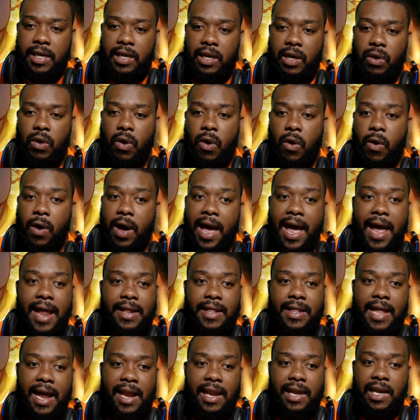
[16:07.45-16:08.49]
you know,
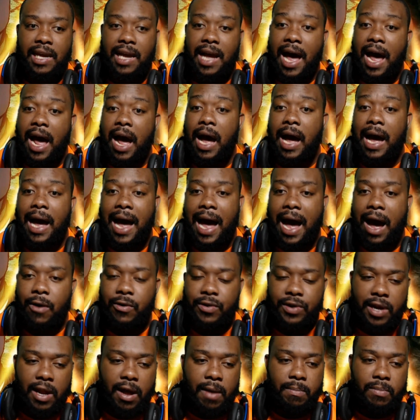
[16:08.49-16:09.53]
and then he got
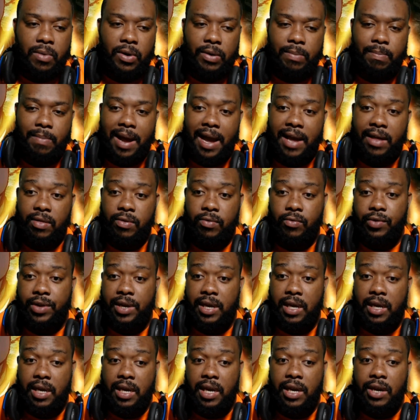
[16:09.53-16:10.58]
outnumbered by
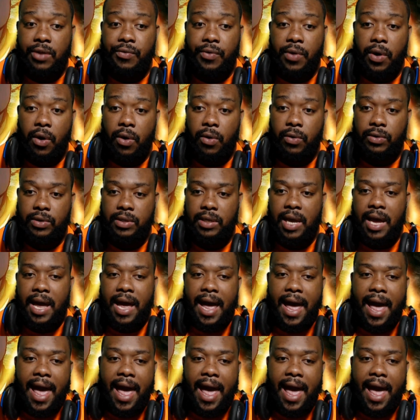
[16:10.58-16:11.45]
3 heroes,